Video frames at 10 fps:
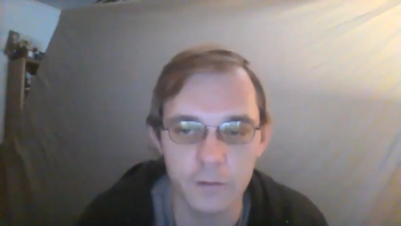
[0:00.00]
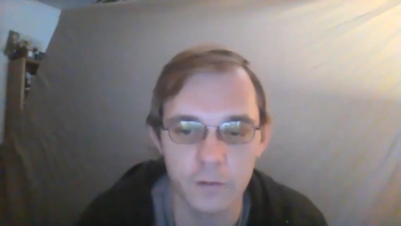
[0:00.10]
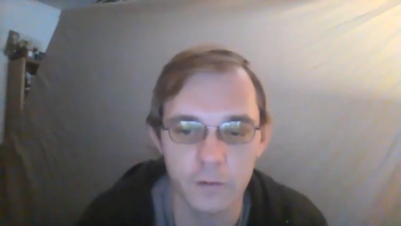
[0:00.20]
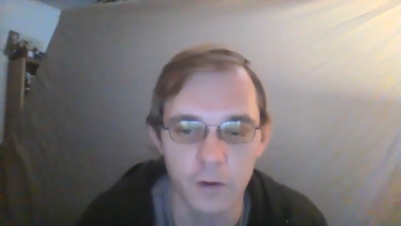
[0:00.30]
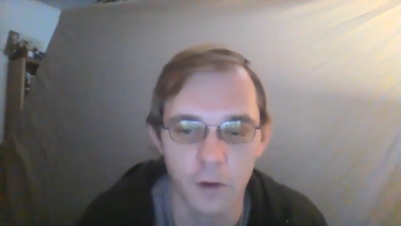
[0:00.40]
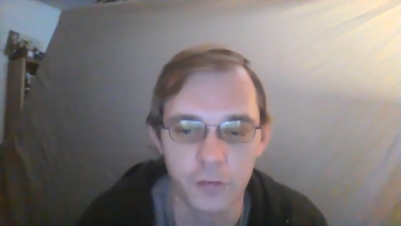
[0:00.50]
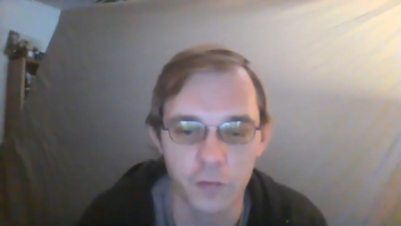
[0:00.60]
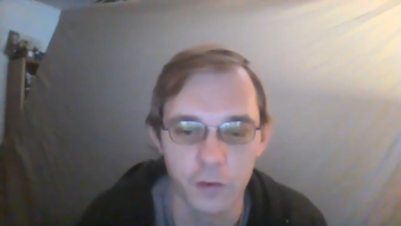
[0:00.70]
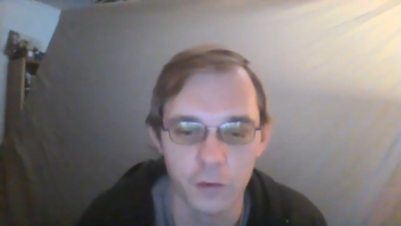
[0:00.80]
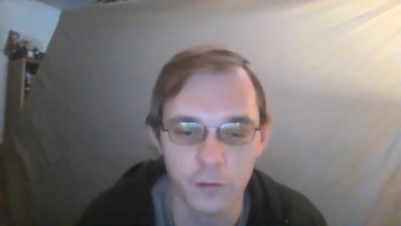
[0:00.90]
go
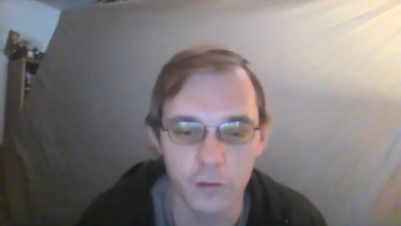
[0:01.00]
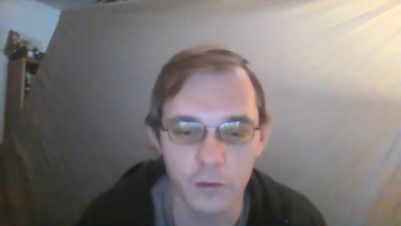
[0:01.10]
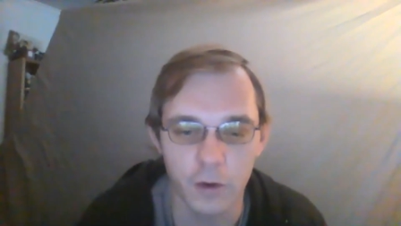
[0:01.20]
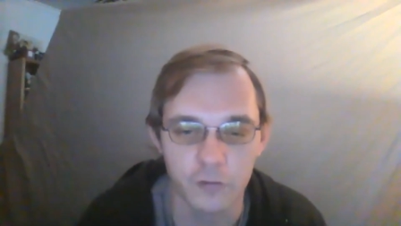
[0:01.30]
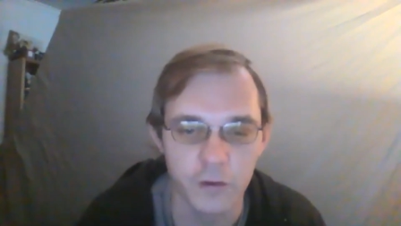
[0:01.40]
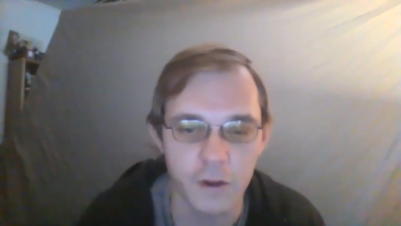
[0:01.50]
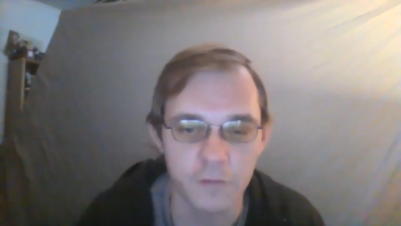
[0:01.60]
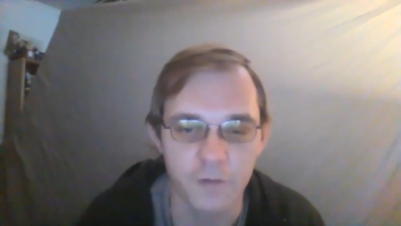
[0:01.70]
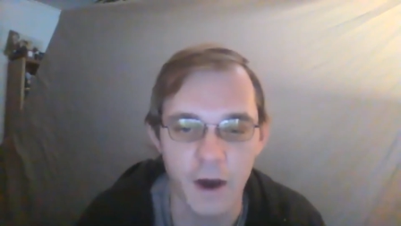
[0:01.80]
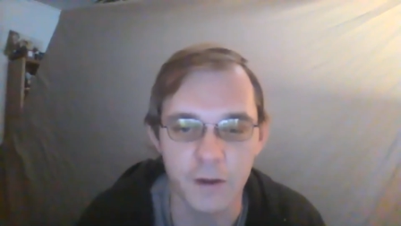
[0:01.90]
through a
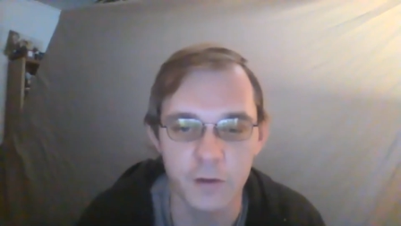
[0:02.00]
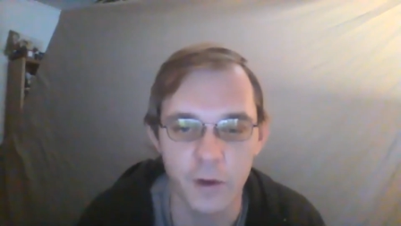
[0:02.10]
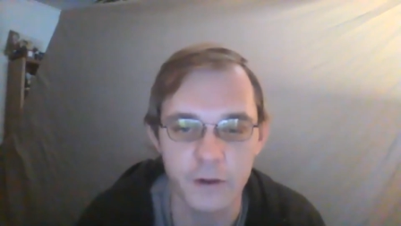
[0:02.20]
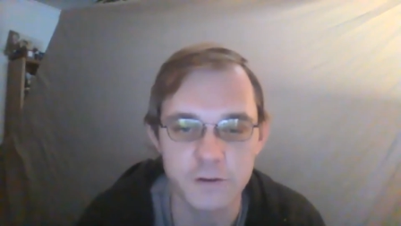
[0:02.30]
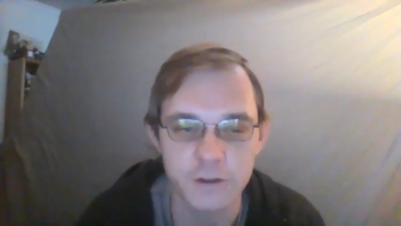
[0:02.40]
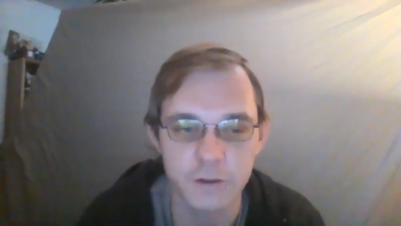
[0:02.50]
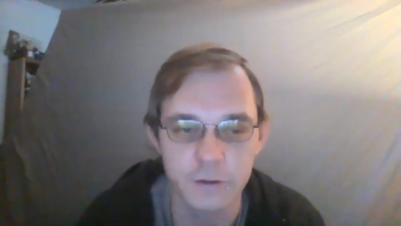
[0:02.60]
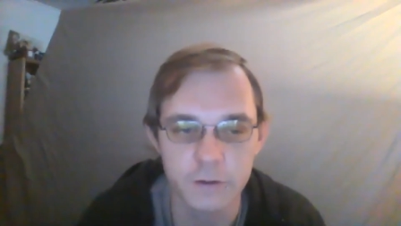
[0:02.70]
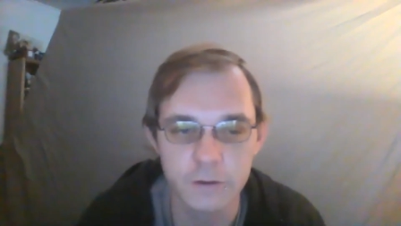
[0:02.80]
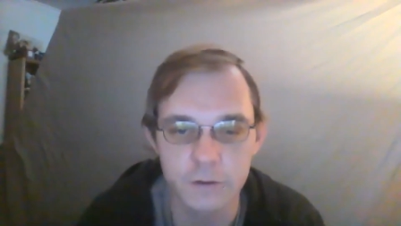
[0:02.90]

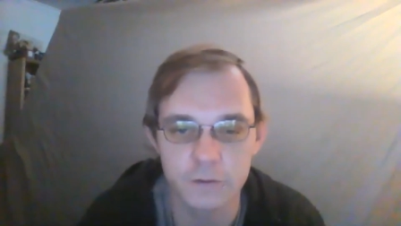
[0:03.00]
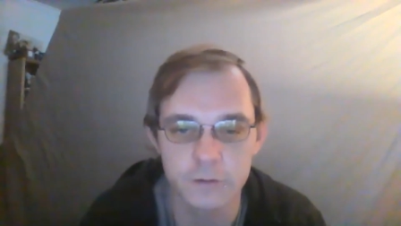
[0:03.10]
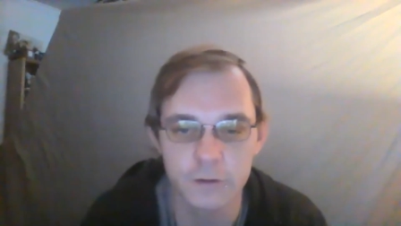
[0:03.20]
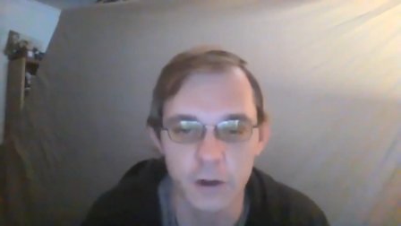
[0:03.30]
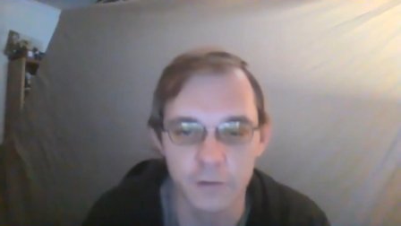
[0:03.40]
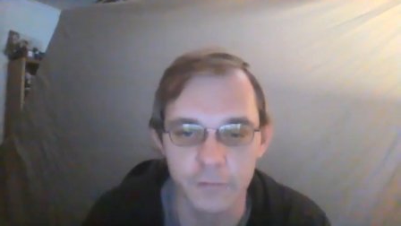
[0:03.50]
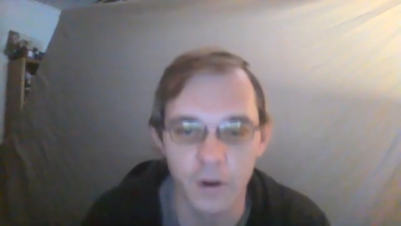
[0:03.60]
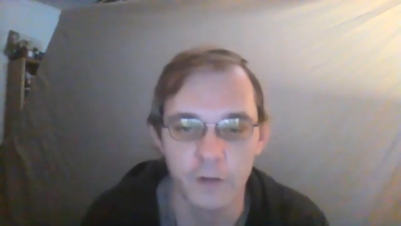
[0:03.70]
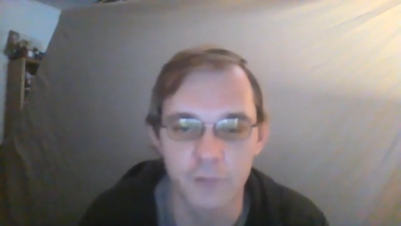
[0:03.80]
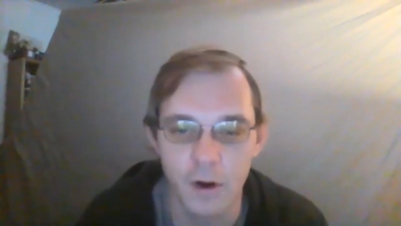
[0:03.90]
reevaluation
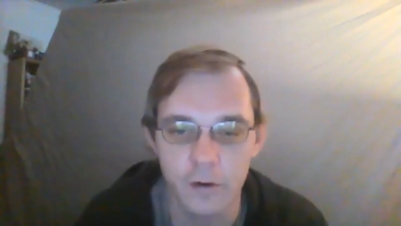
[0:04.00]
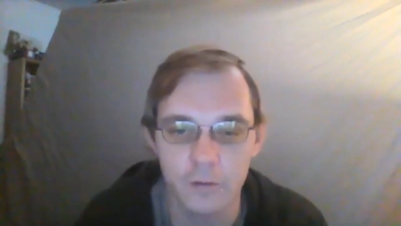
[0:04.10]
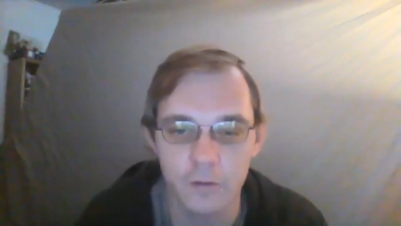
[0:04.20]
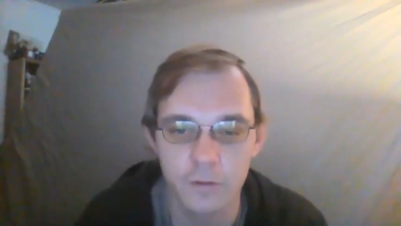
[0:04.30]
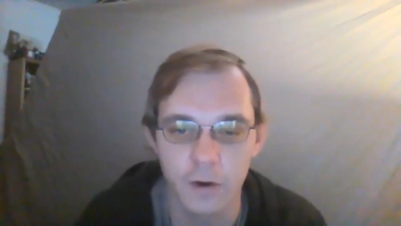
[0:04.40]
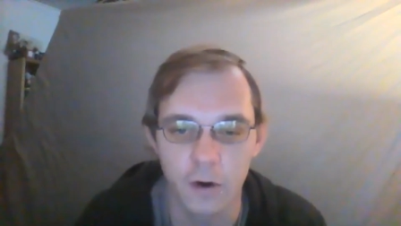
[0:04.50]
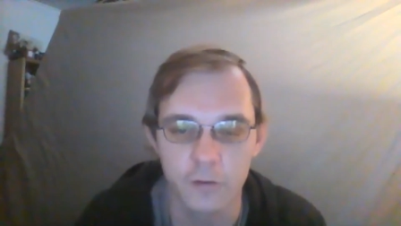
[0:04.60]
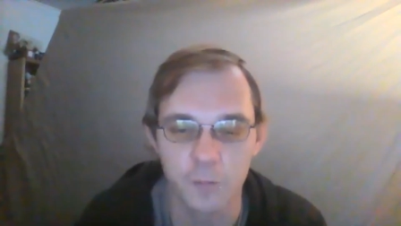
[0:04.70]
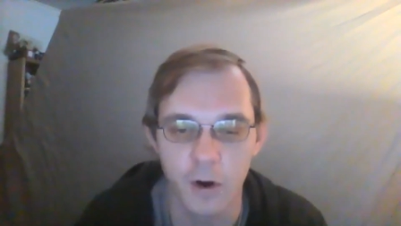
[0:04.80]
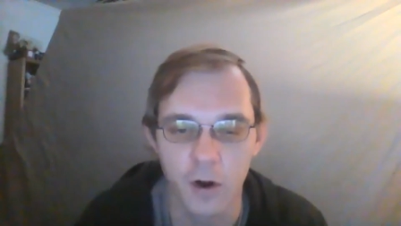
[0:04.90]
of our
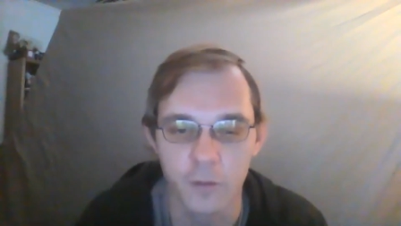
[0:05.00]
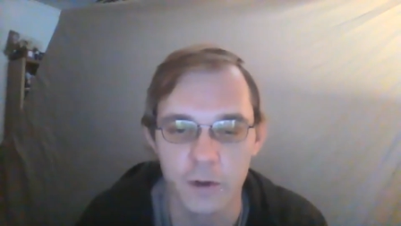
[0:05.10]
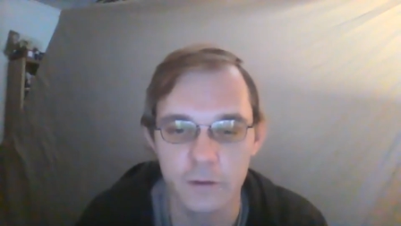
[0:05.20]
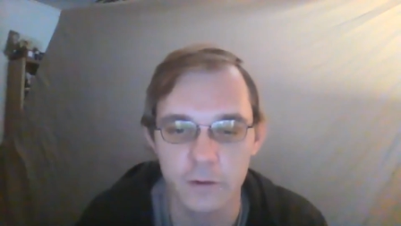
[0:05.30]
department.